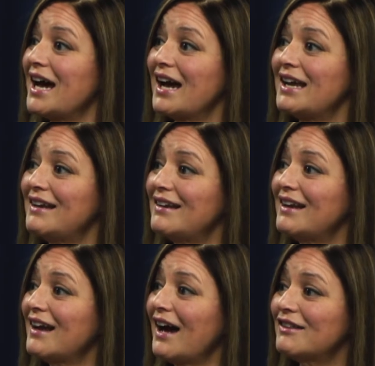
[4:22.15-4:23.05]
I
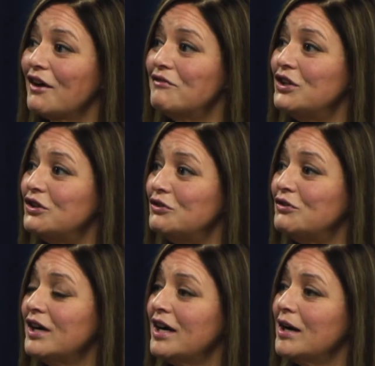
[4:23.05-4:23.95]
love
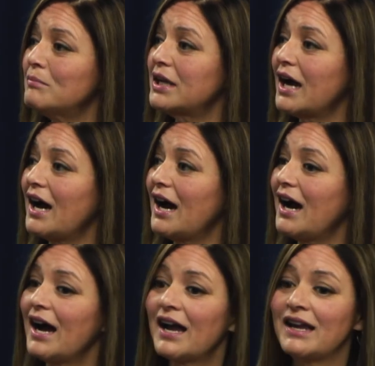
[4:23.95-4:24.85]
you, but
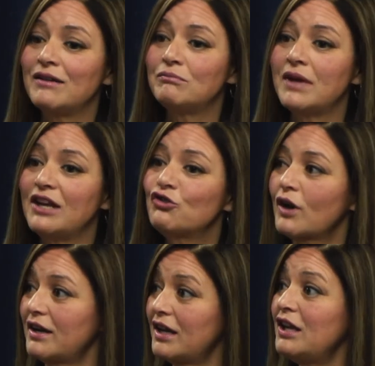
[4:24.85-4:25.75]
I may
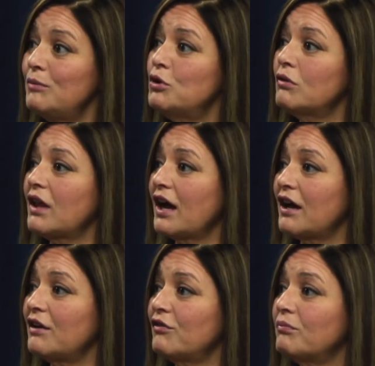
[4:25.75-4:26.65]
try to keep you
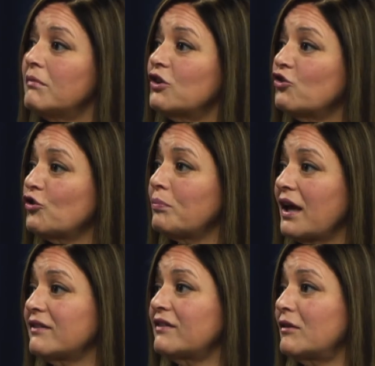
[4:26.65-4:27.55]
alive much
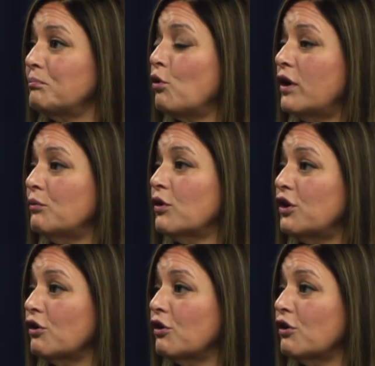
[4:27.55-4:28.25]
past the point where you're